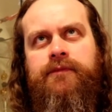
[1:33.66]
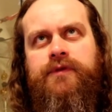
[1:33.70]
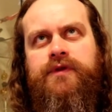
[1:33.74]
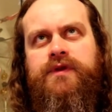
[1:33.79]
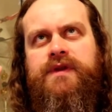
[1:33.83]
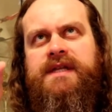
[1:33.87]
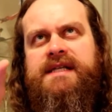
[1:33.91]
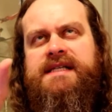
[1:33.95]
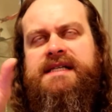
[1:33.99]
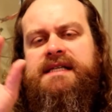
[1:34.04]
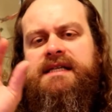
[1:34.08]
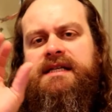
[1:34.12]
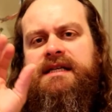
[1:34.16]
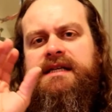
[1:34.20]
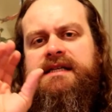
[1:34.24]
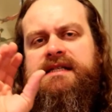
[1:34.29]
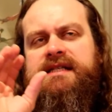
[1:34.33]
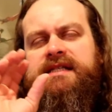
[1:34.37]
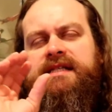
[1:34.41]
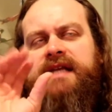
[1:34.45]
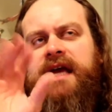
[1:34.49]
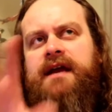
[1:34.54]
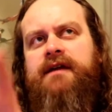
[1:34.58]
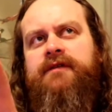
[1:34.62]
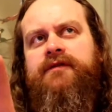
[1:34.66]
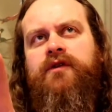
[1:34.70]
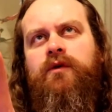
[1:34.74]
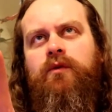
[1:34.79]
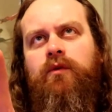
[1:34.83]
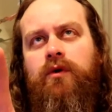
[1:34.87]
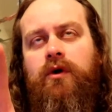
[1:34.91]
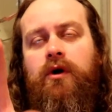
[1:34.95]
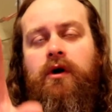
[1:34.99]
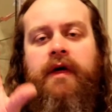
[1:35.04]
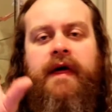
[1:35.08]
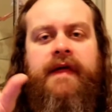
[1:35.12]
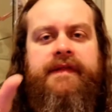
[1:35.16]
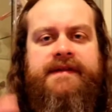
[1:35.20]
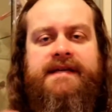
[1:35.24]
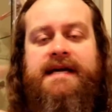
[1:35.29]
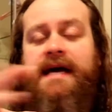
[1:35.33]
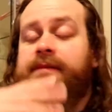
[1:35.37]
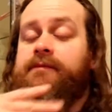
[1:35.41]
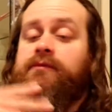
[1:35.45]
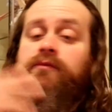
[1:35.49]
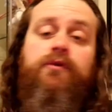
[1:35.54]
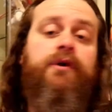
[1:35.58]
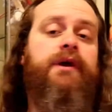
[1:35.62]
the state of the world,
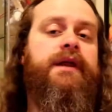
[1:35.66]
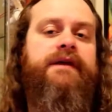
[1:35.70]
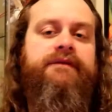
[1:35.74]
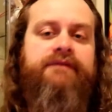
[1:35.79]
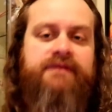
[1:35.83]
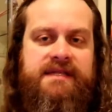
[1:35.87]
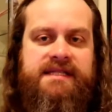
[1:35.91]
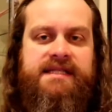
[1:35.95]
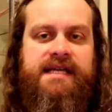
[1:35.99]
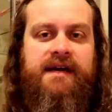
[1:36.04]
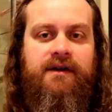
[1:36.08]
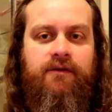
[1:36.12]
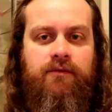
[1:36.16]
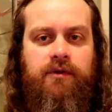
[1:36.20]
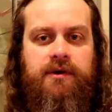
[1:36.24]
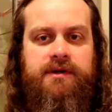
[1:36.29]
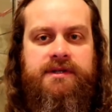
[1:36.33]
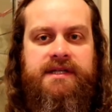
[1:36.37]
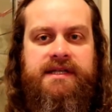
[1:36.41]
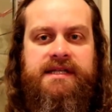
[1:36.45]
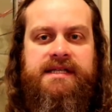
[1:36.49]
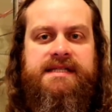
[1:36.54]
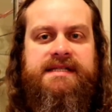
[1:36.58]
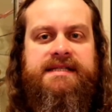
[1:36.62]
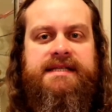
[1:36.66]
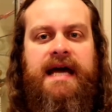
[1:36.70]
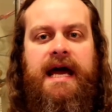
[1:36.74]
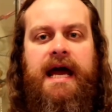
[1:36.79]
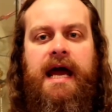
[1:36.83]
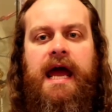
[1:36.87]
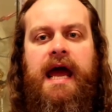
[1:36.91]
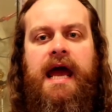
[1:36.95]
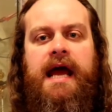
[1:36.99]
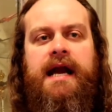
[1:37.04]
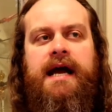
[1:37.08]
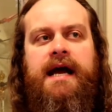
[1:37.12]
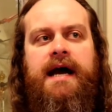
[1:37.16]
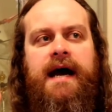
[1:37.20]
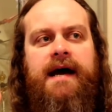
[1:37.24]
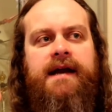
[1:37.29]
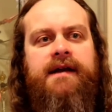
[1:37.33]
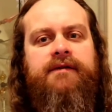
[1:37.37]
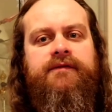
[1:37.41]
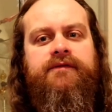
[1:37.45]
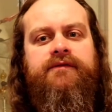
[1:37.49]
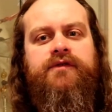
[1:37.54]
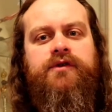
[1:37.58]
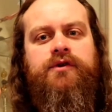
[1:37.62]
and really even the state of the world to this day, and kind
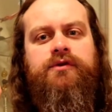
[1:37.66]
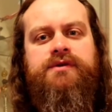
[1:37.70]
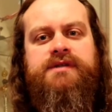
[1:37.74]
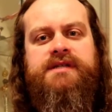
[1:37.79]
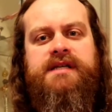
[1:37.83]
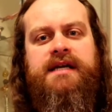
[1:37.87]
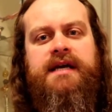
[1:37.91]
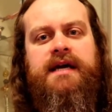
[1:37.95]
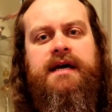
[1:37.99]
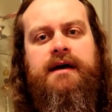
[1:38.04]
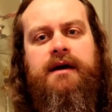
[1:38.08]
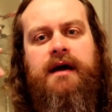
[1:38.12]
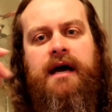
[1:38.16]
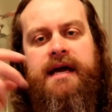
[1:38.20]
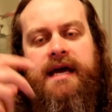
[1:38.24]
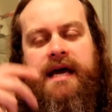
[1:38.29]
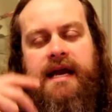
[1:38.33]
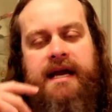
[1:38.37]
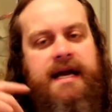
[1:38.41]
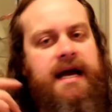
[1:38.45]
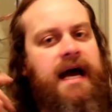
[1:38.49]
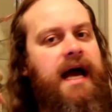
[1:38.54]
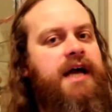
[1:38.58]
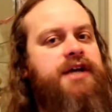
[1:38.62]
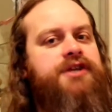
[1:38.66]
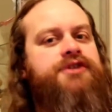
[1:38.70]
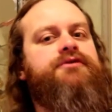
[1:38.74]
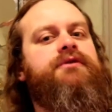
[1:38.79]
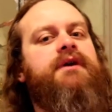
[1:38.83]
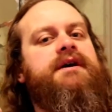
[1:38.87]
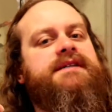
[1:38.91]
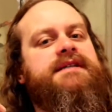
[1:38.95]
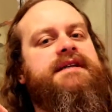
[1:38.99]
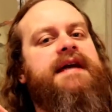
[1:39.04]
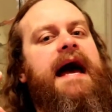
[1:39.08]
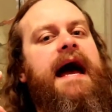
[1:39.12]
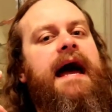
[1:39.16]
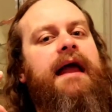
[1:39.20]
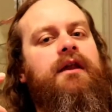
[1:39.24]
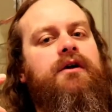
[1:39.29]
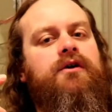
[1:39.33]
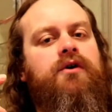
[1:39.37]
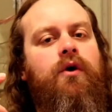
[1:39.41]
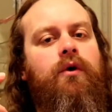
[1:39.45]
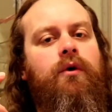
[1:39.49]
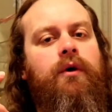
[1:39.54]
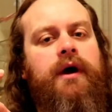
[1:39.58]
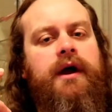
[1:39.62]
of using, again, kaiju as an
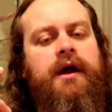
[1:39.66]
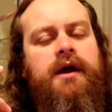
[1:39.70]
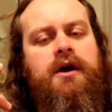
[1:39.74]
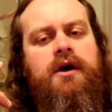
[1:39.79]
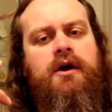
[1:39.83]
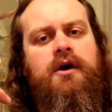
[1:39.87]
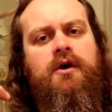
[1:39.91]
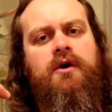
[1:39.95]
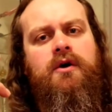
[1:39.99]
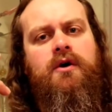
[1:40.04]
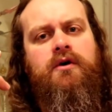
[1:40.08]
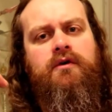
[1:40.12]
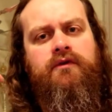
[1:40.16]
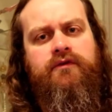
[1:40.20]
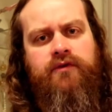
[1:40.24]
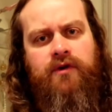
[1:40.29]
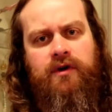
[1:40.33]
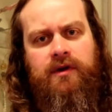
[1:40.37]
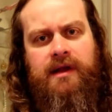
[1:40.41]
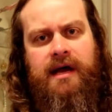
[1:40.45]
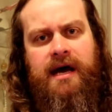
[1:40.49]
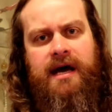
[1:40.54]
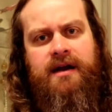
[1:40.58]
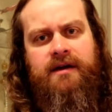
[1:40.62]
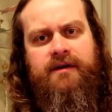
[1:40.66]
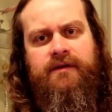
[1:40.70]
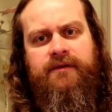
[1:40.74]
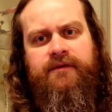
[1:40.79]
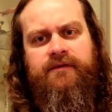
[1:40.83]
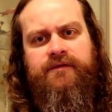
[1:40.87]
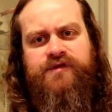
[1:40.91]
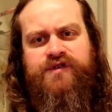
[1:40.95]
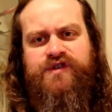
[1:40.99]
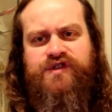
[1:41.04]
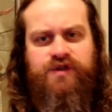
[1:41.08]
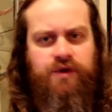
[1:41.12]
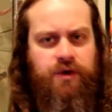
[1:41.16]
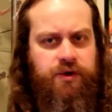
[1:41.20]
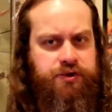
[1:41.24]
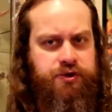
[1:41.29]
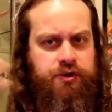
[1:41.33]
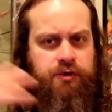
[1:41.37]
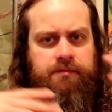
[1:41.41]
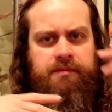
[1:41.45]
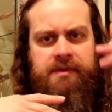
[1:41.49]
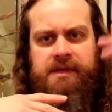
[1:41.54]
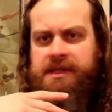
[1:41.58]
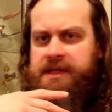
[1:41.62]
allegory for a lot of
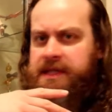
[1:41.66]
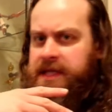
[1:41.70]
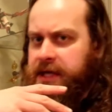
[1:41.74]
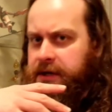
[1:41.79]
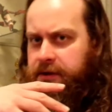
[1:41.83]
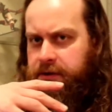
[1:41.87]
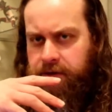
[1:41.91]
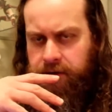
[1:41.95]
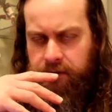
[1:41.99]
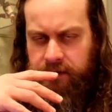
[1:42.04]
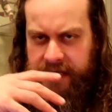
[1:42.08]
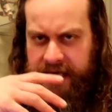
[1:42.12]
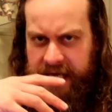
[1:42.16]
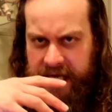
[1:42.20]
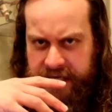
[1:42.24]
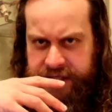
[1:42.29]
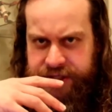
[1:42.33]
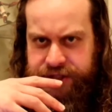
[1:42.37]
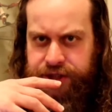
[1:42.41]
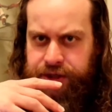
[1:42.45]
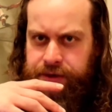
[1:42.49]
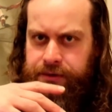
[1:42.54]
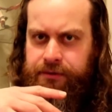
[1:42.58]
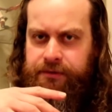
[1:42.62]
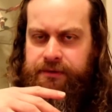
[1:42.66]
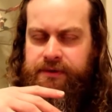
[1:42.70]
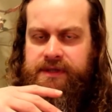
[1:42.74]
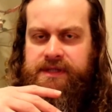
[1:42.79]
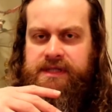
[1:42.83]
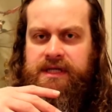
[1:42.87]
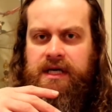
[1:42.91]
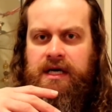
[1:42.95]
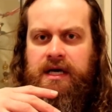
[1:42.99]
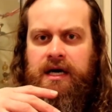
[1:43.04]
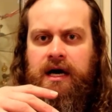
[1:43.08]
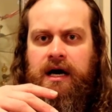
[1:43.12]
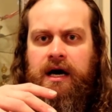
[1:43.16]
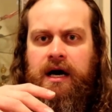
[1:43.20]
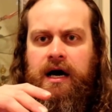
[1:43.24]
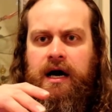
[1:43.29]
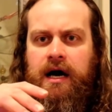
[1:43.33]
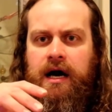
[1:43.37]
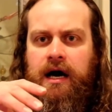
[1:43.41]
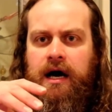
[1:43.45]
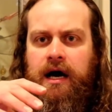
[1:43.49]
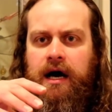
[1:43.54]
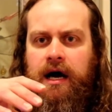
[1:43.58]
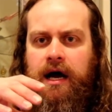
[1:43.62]
social political issues.
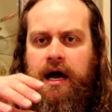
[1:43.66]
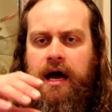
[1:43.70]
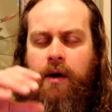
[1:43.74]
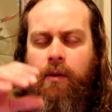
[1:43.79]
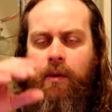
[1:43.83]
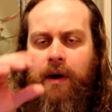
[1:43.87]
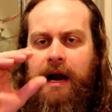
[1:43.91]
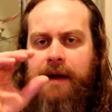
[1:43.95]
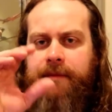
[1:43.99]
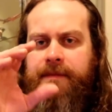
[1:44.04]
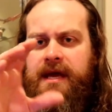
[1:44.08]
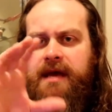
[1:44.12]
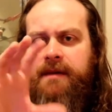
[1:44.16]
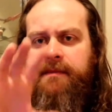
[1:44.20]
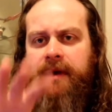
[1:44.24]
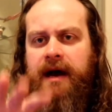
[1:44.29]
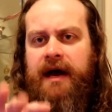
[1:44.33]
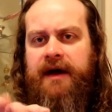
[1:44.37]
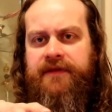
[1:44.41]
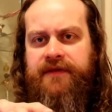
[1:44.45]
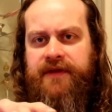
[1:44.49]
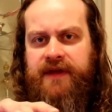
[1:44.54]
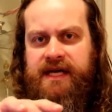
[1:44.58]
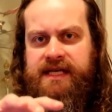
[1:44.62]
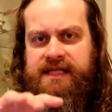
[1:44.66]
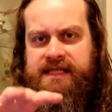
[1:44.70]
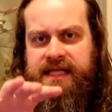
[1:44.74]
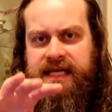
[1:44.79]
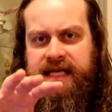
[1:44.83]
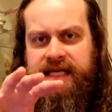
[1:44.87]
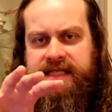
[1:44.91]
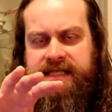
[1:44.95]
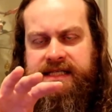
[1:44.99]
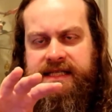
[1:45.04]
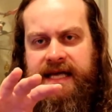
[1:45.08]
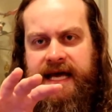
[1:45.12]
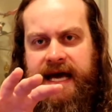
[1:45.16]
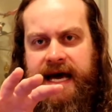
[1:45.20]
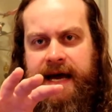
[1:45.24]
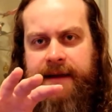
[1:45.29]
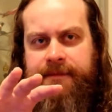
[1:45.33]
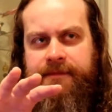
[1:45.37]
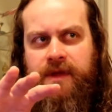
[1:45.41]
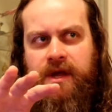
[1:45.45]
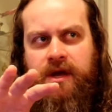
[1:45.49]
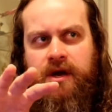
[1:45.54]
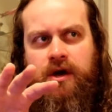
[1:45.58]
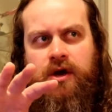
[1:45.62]
And what I mean by this is
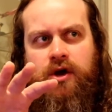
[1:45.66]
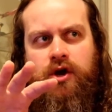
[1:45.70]
that